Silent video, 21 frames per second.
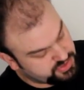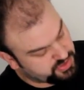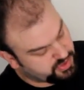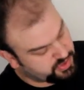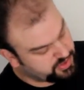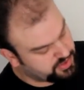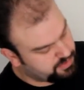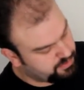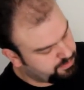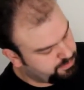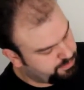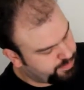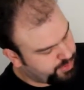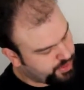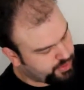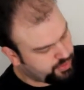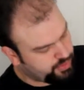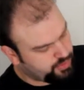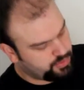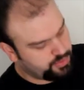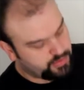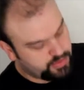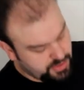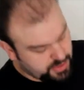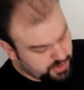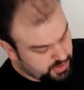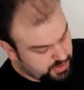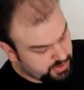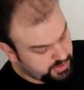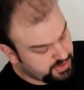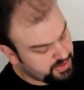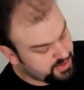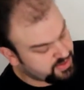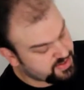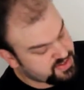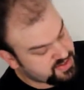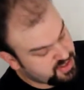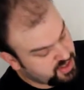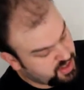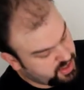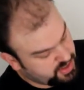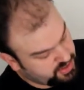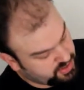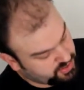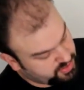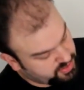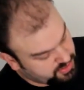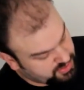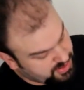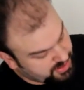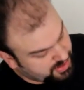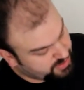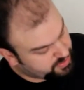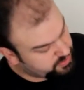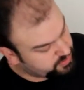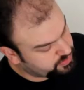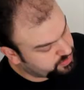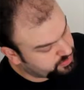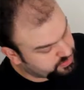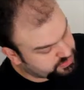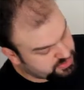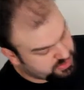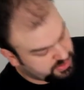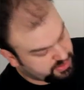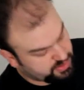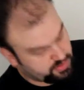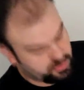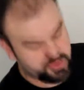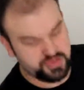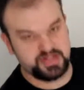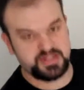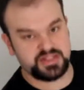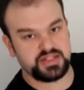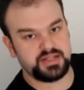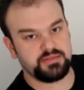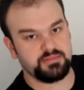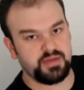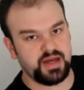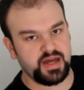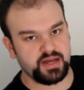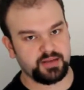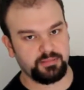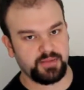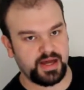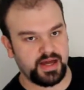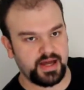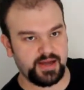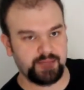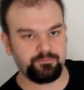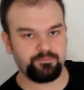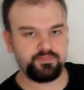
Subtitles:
you've got the bottle, on the other side you've got the knuckles, and then Cross-Z Magma.